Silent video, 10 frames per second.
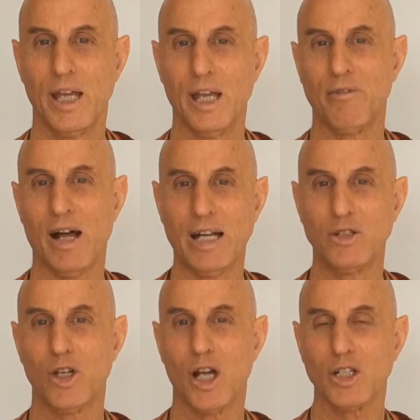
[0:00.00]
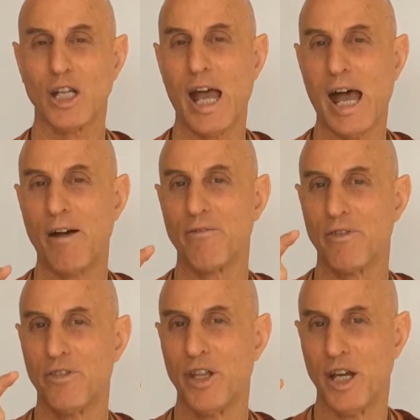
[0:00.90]
if I just
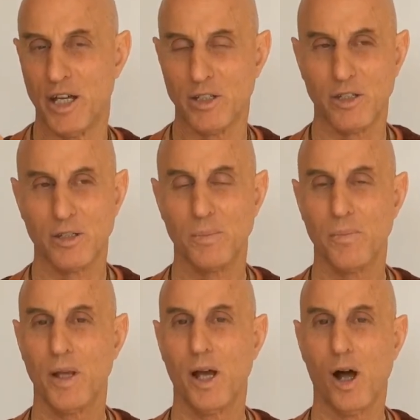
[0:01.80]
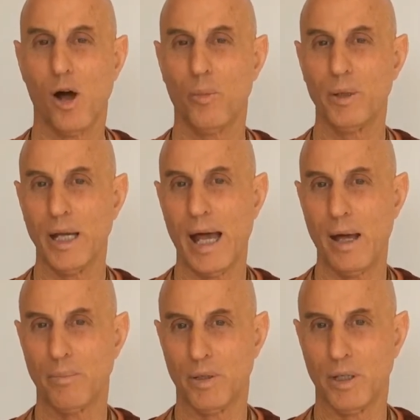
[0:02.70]
have this, I'll be
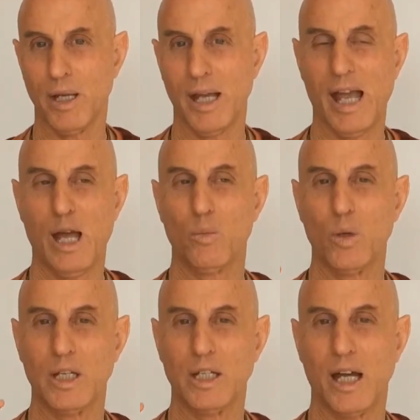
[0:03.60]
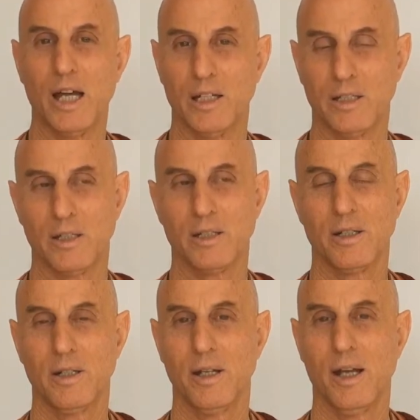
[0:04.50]
happy and we get it,
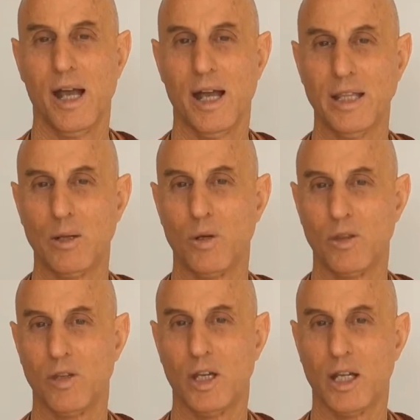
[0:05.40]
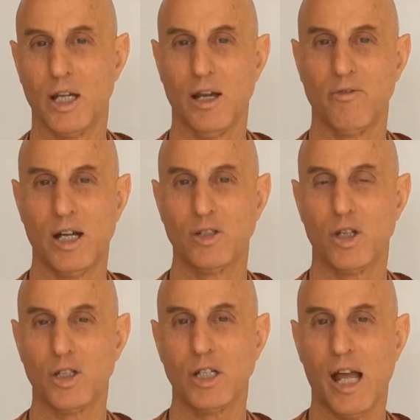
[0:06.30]
and then we think, if I
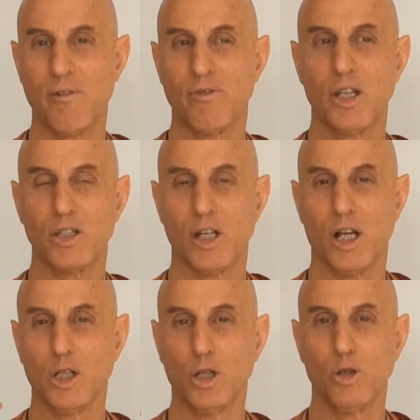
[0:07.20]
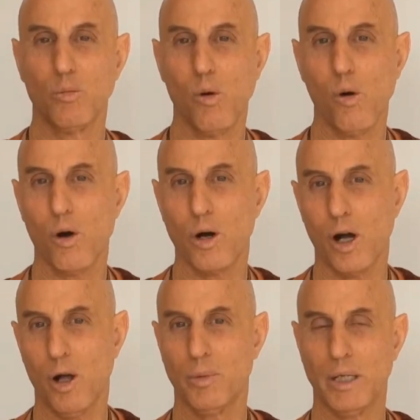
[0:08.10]
just have this a little more,
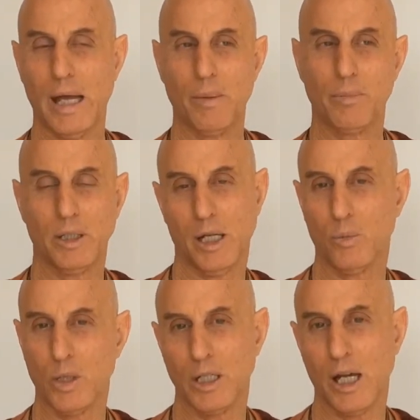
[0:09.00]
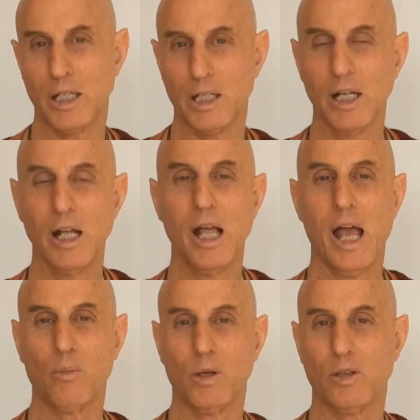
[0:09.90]
I'll be happy, and we get it.
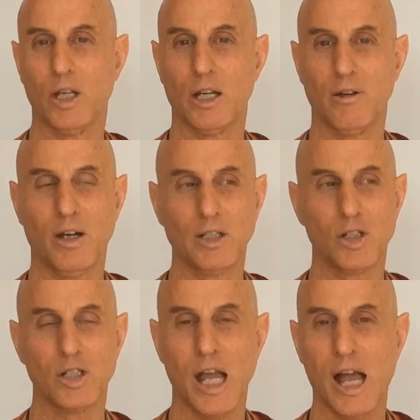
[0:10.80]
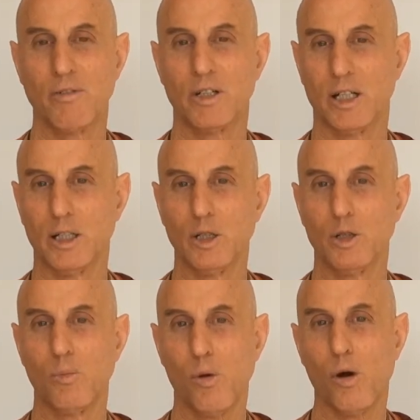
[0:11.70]
And we think, if I just have it a
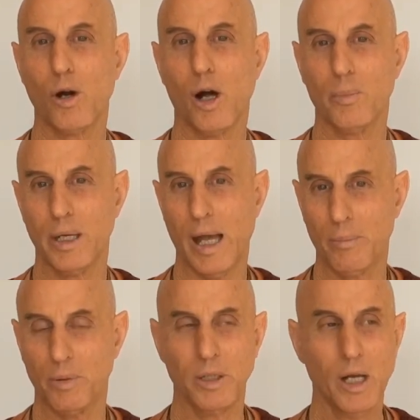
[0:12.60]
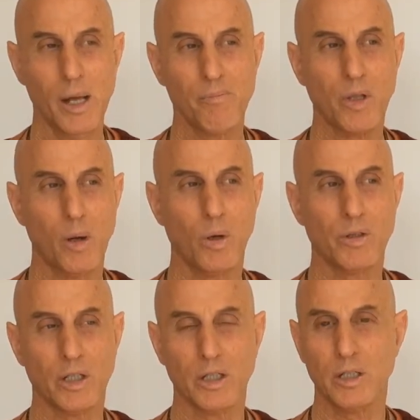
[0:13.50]
little more, I'll be happy. And what
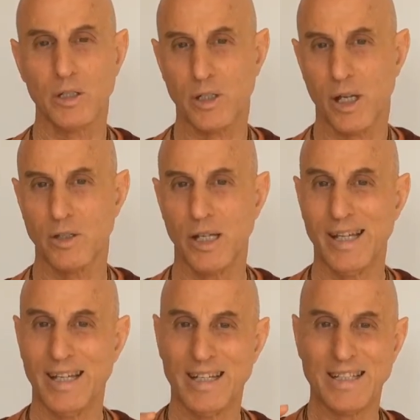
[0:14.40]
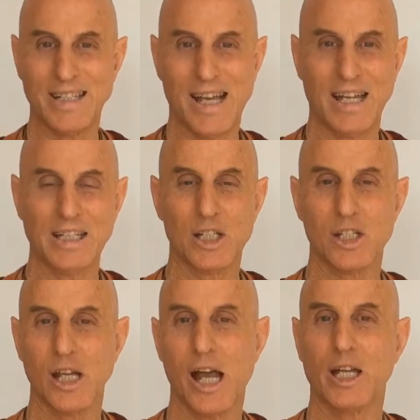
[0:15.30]
the Gita says, it's an endless
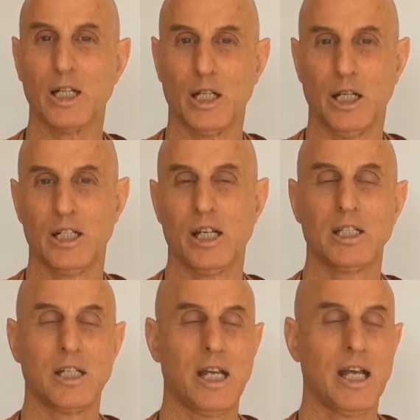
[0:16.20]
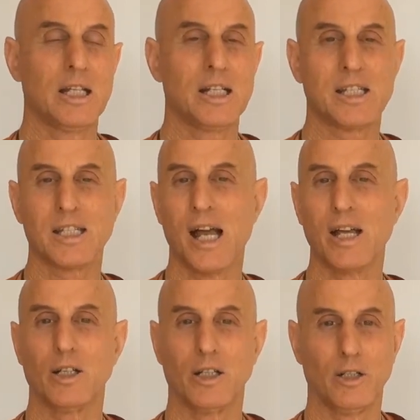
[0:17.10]
cycle. It's an endless
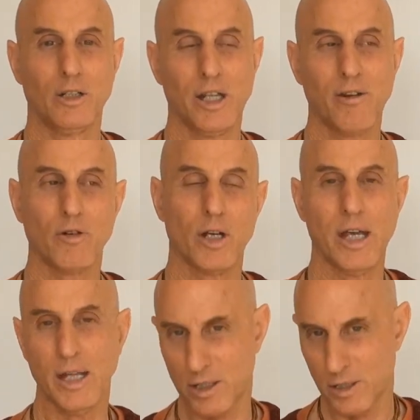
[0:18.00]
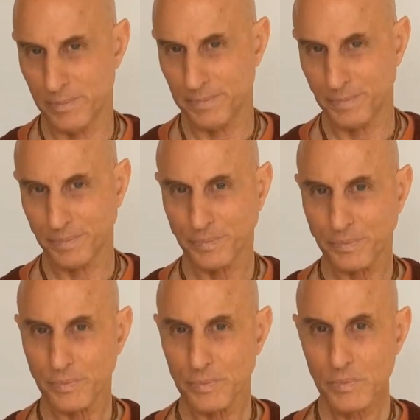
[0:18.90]
cycle. It'll never end.
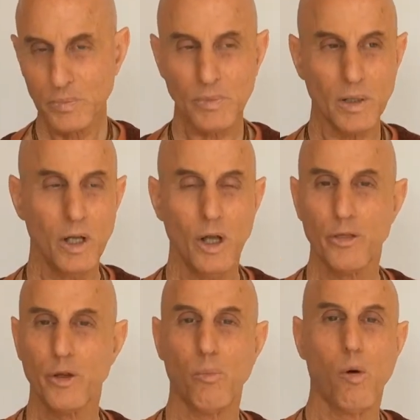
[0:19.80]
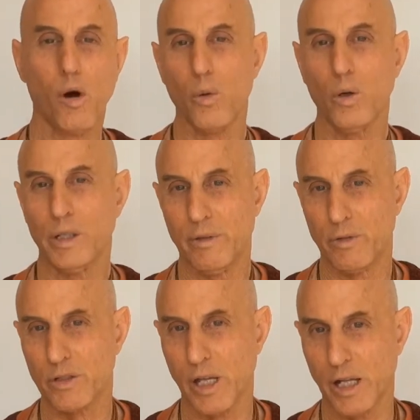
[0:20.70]
The more will
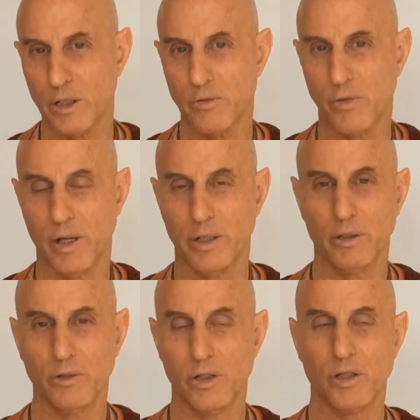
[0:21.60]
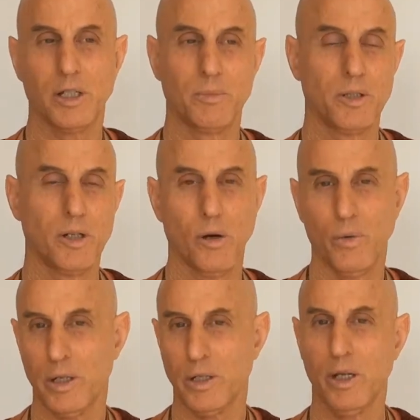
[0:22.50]
never satisfy. It'll just keep
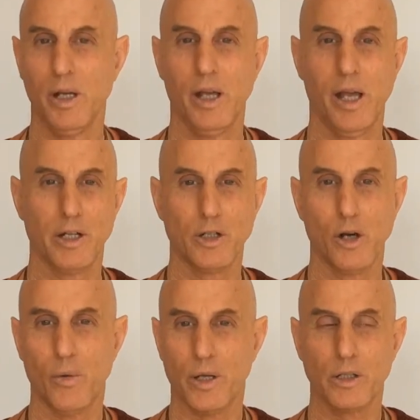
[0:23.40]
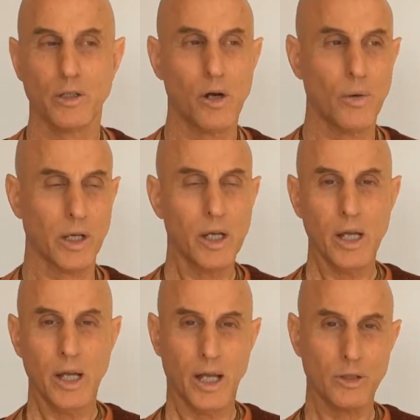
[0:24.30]
going and going and going.
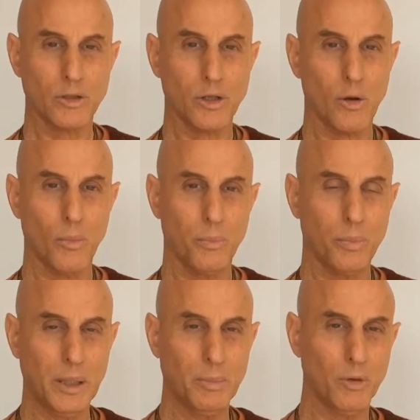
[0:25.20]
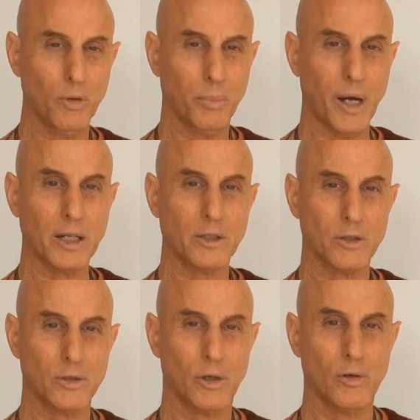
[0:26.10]
And so people who
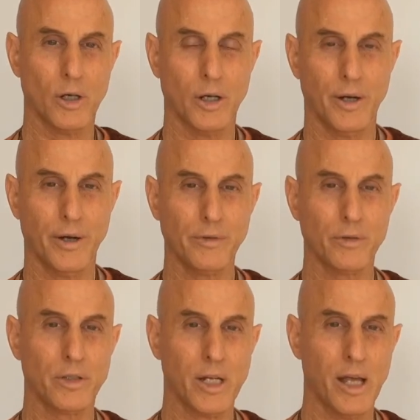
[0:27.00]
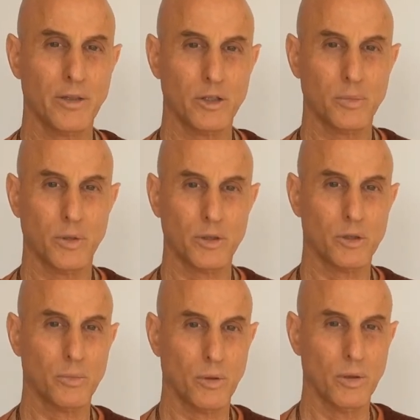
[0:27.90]
practice yoga understand this
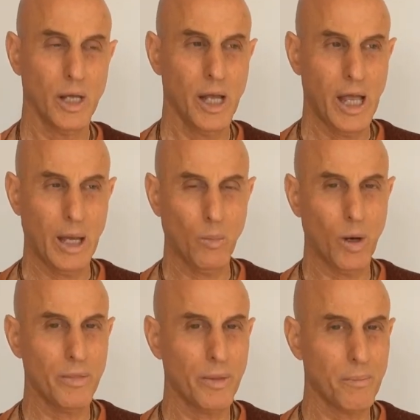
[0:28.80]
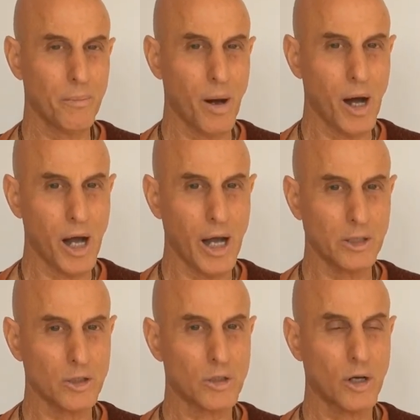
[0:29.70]
principle. And when the
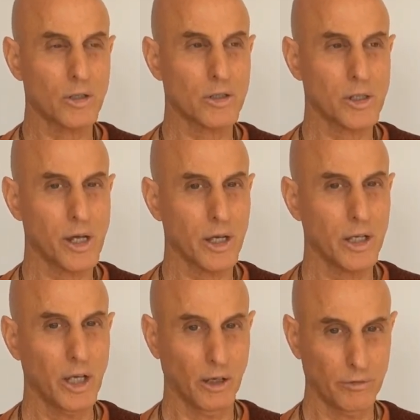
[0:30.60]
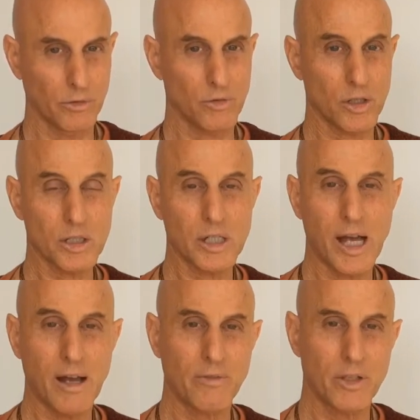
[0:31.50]
mind starts saying, if you just
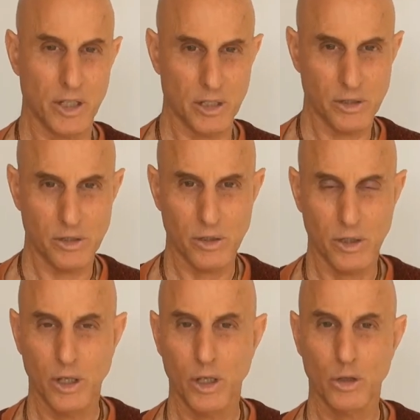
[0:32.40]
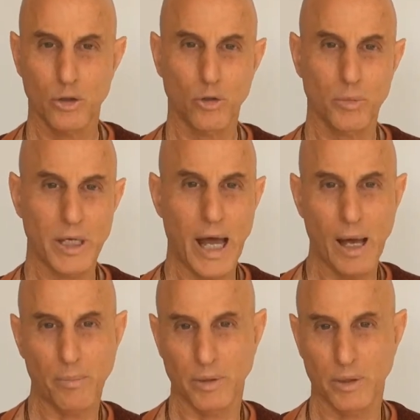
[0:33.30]
have this, you'll be
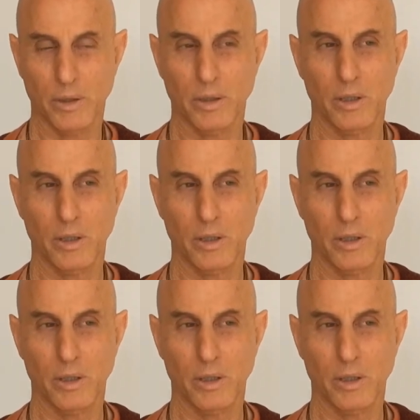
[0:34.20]
happy.